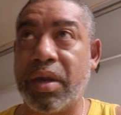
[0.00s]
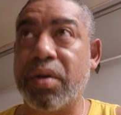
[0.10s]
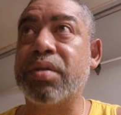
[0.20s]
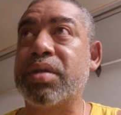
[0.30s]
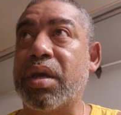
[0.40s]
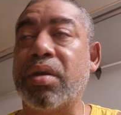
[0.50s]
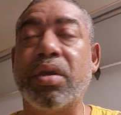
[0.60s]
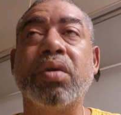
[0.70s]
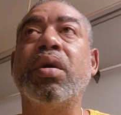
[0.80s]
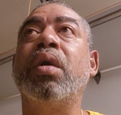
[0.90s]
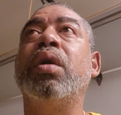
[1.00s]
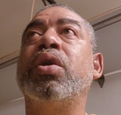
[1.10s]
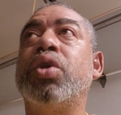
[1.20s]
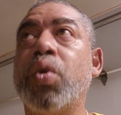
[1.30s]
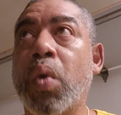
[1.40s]
here to tell you,
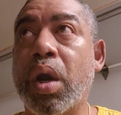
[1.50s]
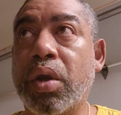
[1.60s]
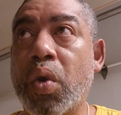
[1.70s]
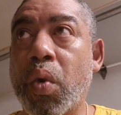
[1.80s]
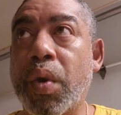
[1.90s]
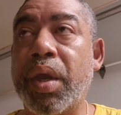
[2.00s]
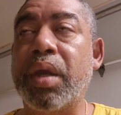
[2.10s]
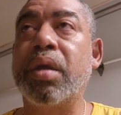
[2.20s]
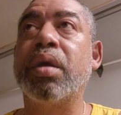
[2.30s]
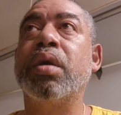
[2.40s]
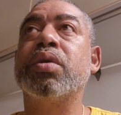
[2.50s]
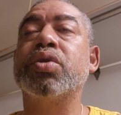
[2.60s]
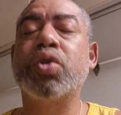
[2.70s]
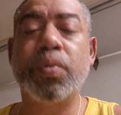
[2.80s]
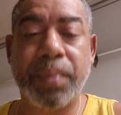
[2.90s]
you are going
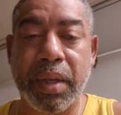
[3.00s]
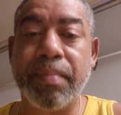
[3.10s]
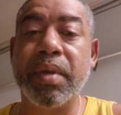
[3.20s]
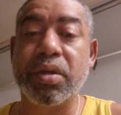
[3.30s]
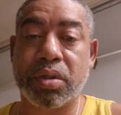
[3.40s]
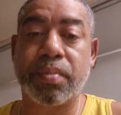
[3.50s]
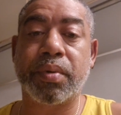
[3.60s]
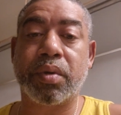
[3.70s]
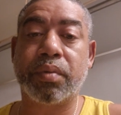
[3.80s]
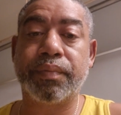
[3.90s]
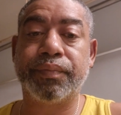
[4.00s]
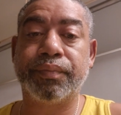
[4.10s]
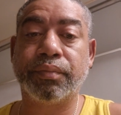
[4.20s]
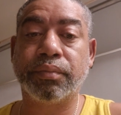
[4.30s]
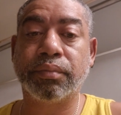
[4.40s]
to be miserable.
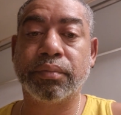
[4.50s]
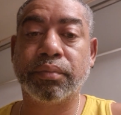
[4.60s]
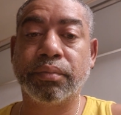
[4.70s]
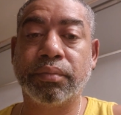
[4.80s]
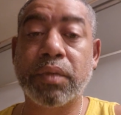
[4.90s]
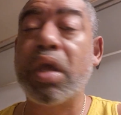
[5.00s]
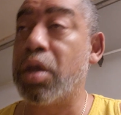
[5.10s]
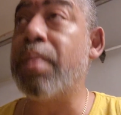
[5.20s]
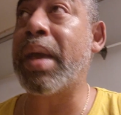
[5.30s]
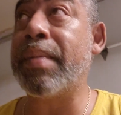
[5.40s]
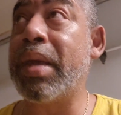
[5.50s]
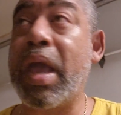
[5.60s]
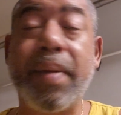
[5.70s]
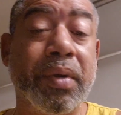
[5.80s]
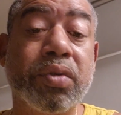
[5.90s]
You may be
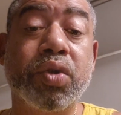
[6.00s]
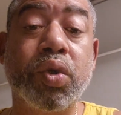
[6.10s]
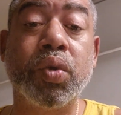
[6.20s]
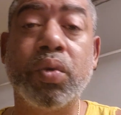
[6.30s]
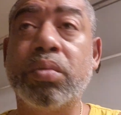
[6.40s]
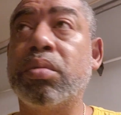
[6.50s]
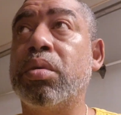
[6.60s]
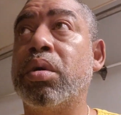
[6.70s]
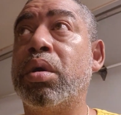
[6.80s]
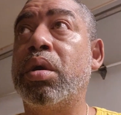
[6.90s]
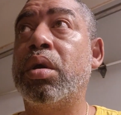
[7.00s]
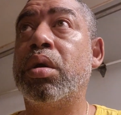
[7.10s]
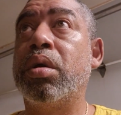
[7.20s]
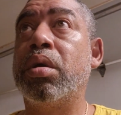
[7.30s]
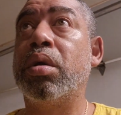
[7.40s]
able to
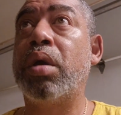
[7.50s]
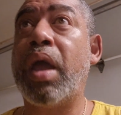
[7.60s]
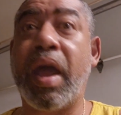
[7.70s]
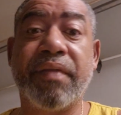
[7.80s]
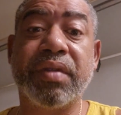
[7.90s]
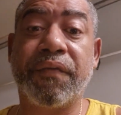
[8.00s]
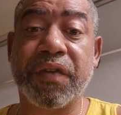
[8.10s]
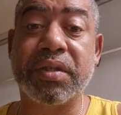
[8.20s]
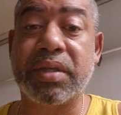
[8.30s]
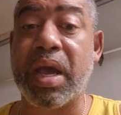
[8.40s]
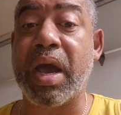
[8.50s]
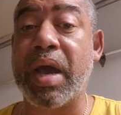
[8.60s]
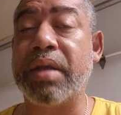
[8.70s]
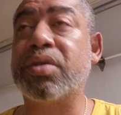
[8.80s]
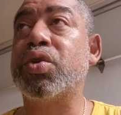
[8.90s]
have the
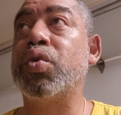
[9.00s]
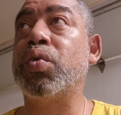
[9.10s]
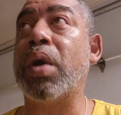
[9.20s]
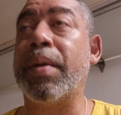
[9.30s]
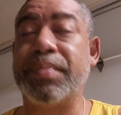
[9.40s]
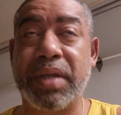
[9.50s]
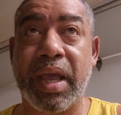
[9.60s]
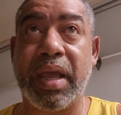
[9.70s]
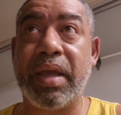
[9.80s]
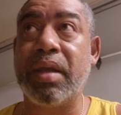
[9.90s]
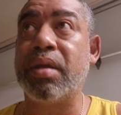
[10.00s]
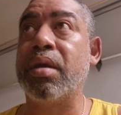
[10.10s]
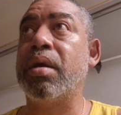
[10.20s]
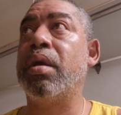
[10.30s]
facade to obtain